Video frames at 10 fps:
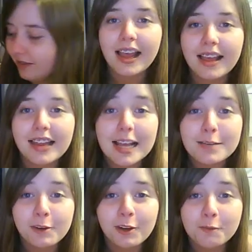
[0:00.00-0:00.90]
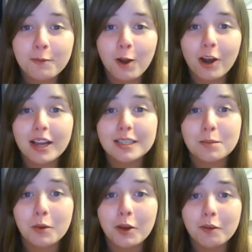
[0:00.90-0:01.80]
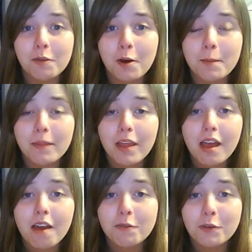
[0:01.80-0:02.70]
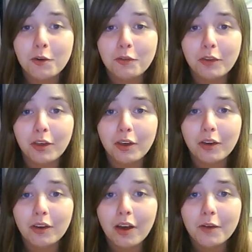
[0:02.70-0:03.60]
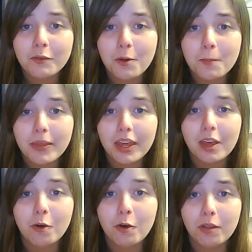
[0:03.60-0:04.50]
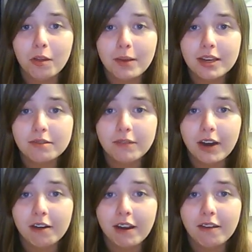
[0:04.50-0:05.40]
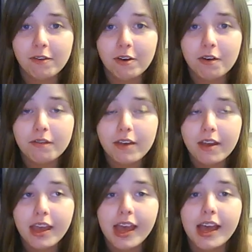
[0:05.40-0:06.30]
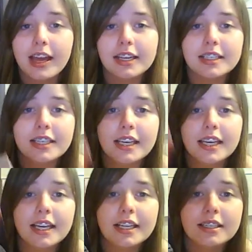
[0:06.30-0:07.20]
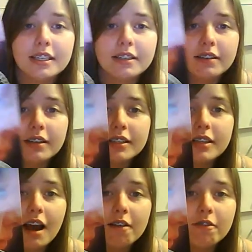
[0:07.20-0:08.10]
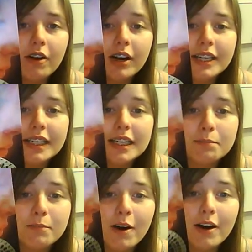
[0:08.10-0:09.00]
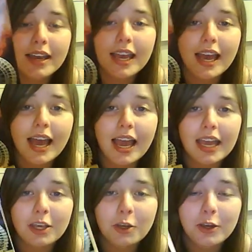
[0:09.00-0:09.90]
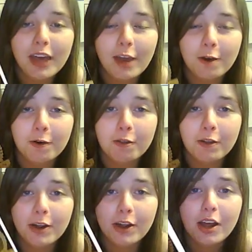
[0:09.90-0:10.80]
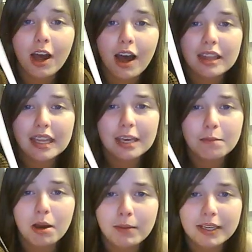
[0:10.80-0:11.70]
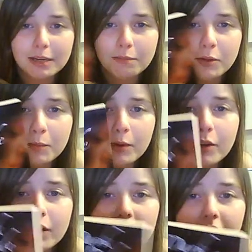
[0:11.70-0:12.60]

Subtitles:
the next book I've got is a book for review from the author, which I'm very grateful of, and it's Dark Ride. It's by a UK author. I think it might be debut book,